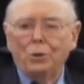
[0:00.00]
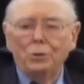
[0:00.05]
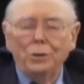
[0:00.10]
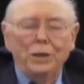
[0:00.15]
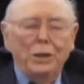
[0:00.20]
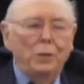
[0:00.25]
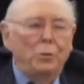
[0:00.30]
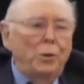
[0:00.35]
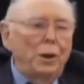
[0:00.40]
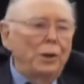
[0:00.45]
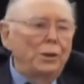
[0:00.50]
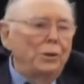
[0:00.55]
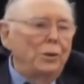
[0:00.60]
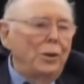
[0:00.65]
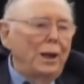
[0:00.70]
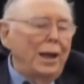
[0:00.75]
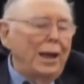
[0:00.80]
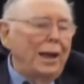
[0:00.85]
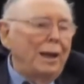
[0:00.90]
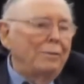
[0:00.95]
only where
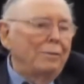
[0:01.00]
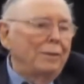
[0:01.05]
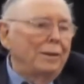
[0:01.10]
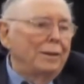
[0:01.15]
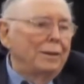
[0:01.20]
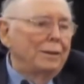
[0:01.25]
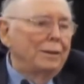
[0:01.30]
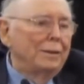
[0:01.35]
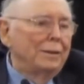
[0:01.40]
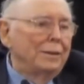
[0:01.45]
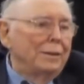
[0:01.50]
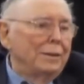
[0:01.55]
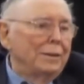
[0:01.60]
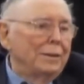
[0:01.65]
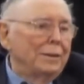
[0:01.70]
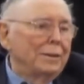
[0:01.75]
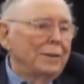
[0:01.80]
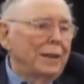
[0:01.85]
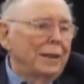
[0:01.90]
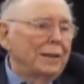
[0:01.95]
you have
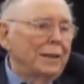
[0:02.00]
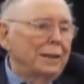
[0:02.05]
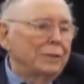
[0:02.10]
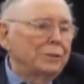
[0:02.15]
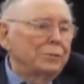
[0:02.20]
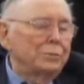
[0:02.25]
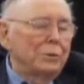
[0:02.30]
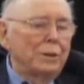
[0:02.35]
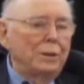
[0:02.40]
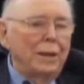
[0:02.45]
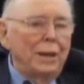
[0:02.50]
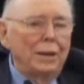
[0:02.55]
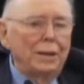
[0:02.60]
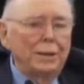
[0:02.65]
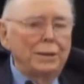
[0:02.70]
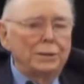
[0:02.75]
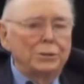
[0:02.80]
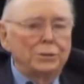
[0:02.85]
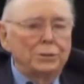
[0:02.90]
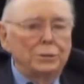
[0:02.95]
that extra
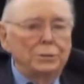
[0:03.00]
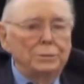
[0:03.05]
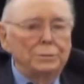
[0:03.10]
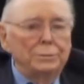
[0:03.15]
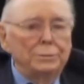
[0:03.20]
knowledge.